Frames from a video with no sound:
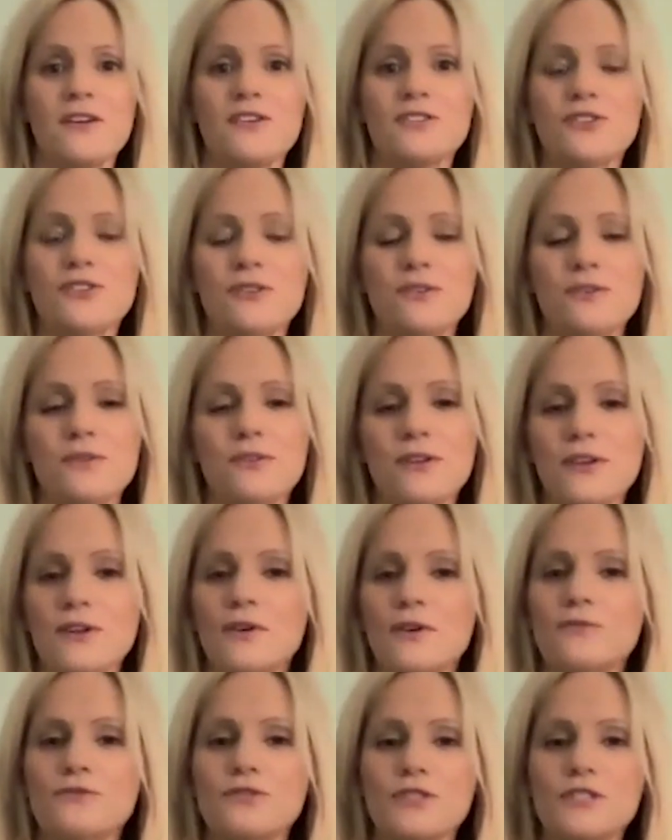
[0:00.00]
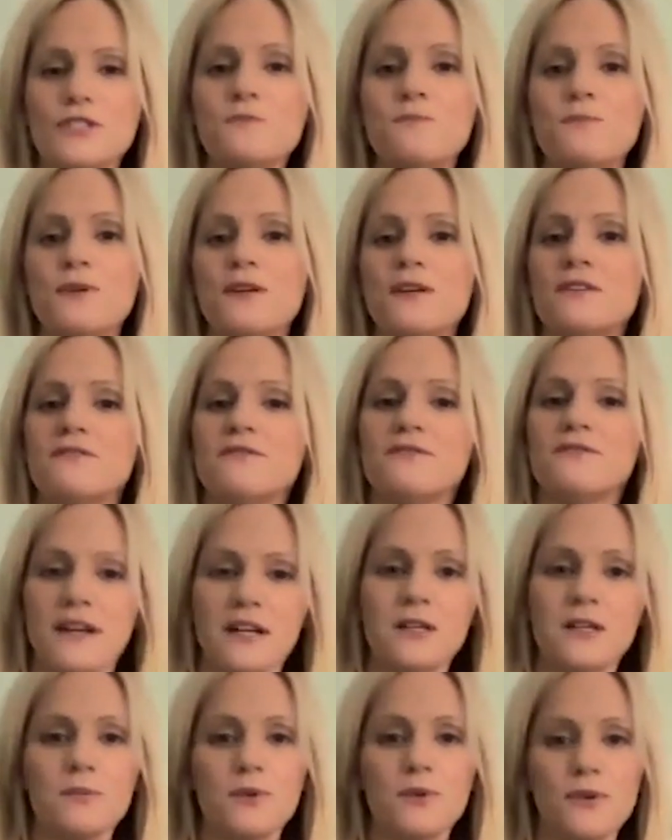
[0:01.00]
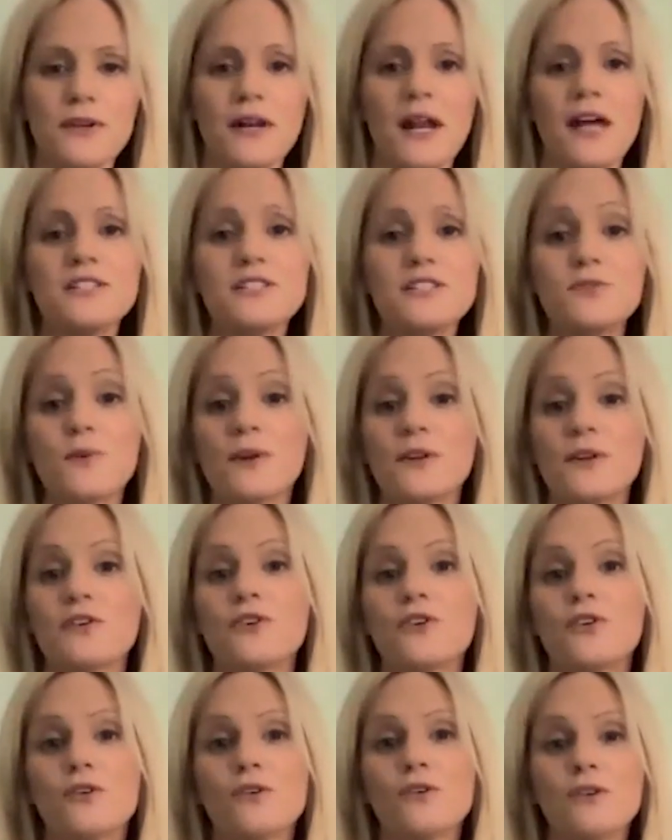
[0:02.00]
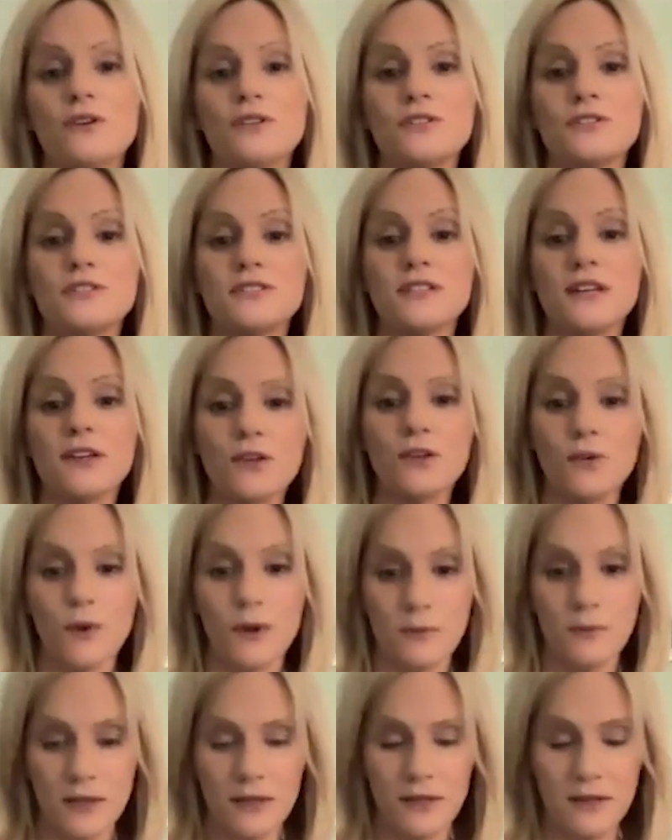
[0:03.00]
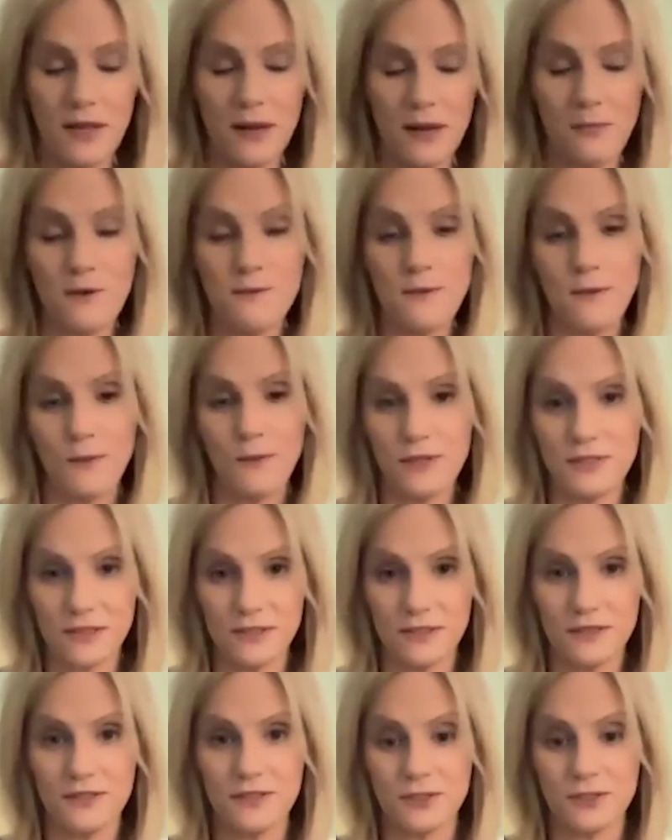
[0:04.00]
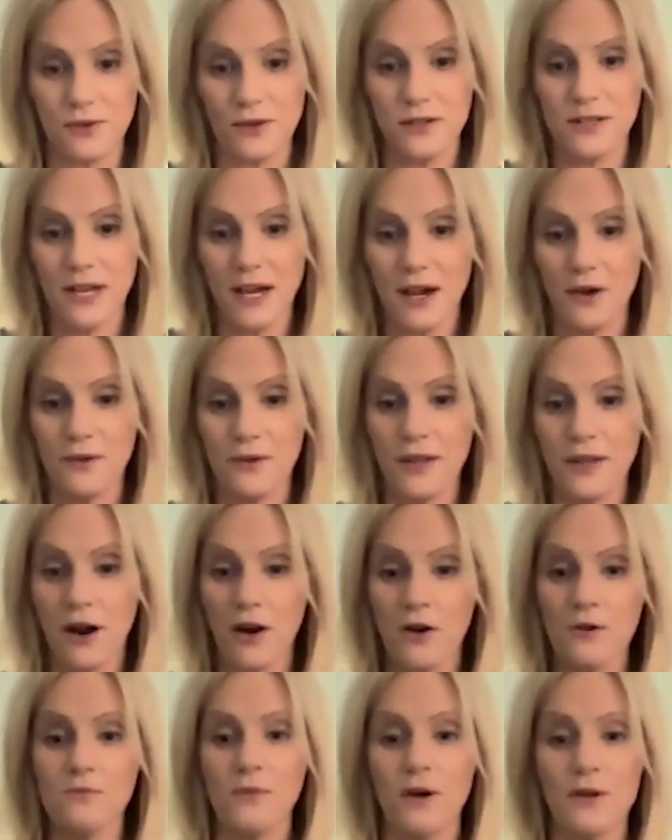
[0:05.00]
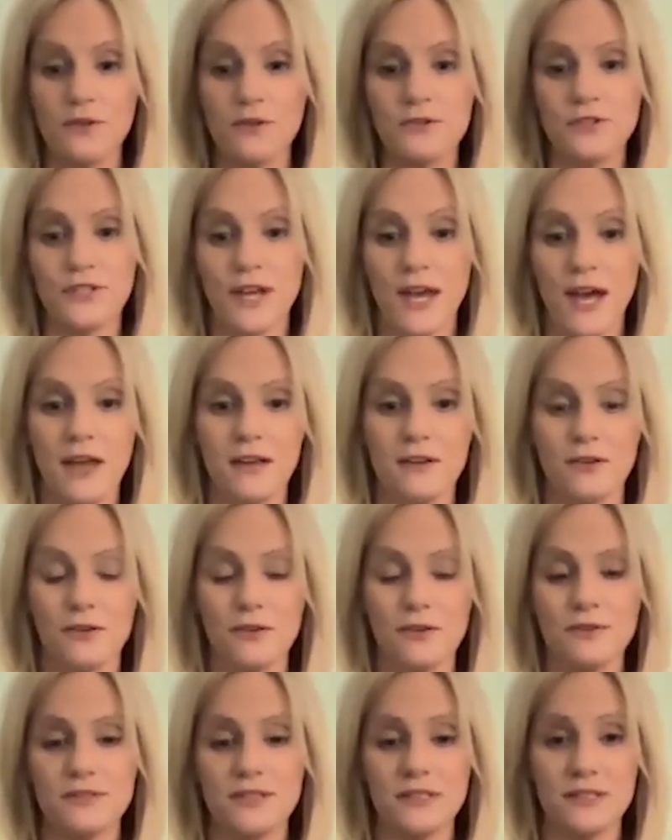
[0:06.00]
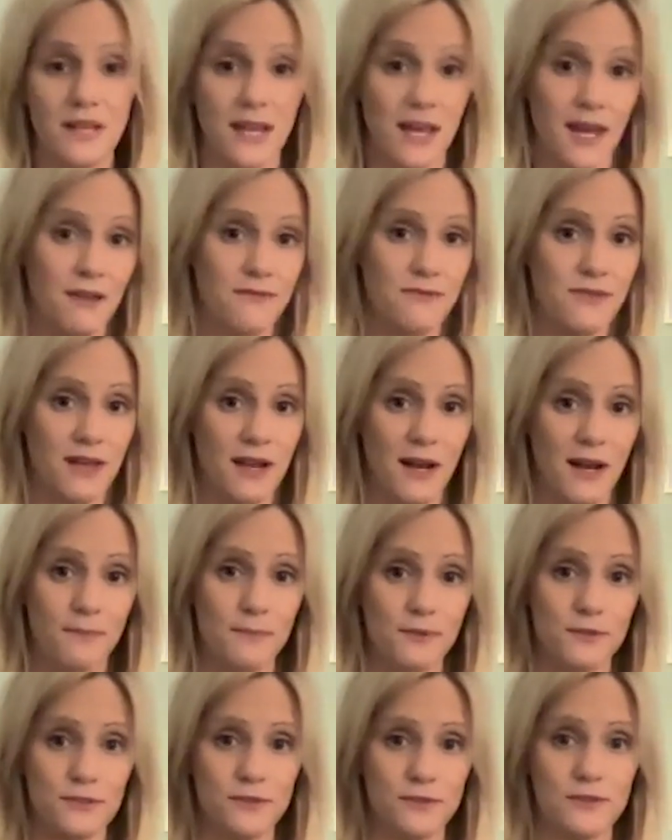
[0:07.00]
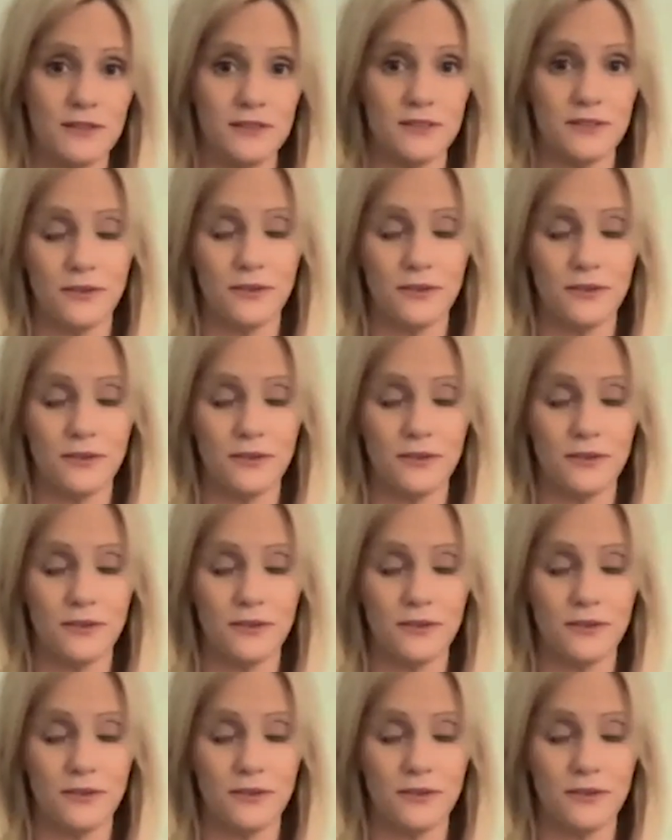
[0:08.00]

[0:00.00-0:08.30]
So, you know, just being available. And I just want to encourage single women that might be listening to this right now that aren't mothers yet or didn't have that opportunity in